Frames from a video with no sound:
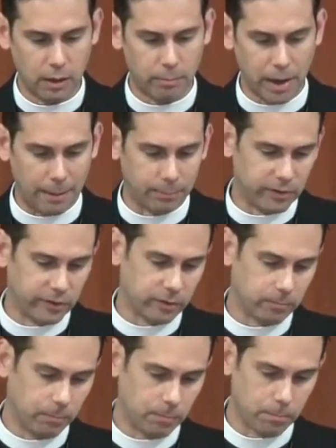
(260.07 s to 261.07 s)

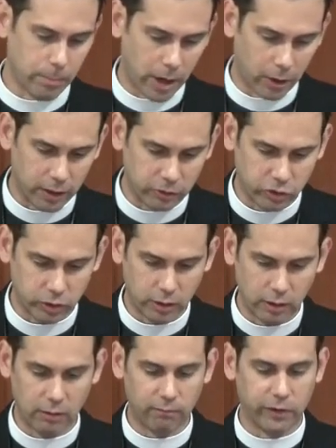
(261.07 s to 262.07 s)
baptism, marriage,
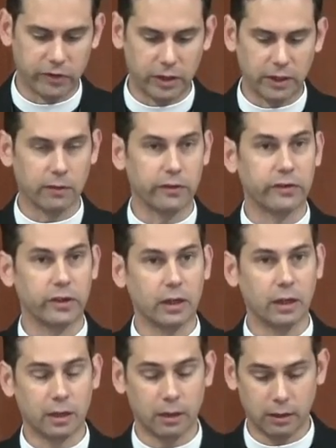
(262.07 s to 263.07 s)
visiting the
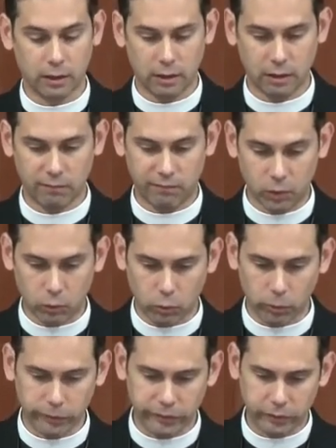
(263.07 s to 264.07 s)
sick,
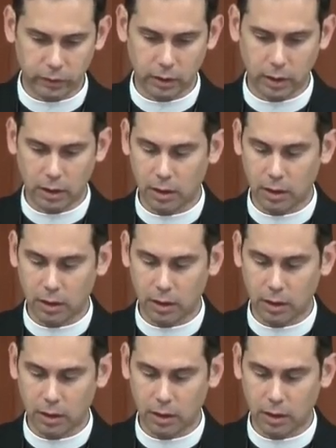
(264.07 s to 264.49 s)
funerals,